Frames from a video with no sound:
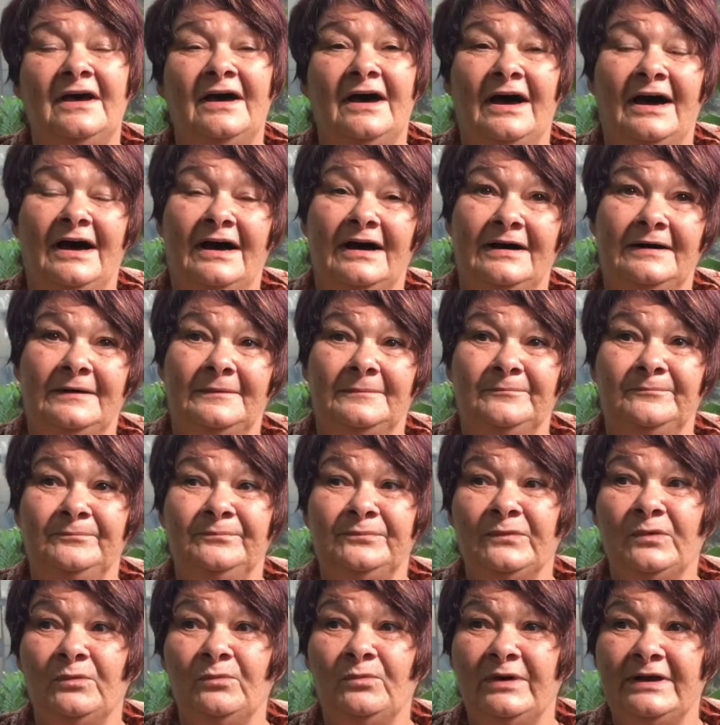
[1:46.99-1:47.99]

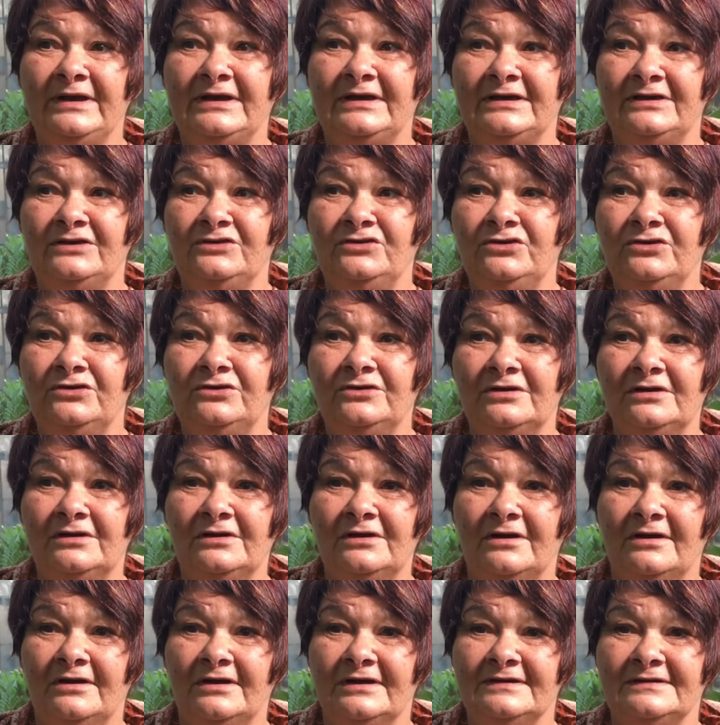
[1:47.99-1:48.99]
We can
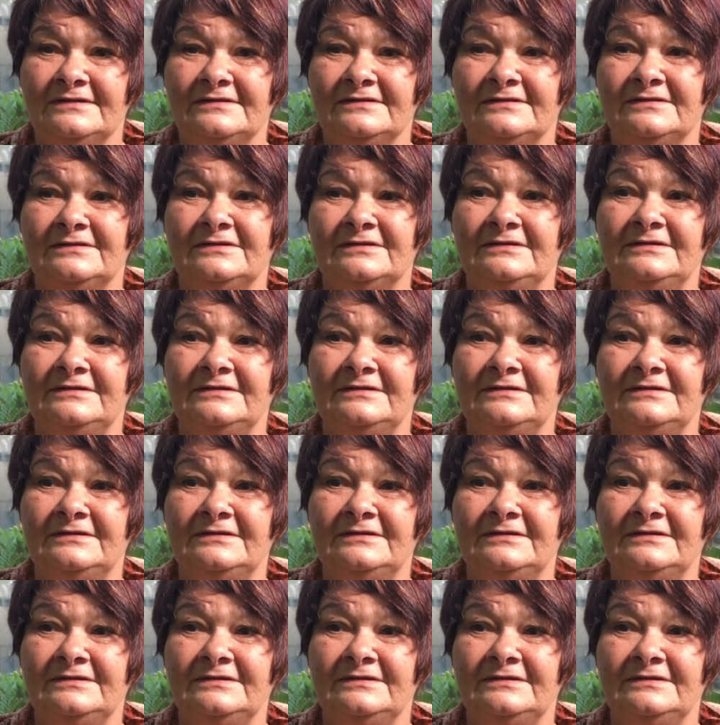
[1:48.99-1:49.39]
utilize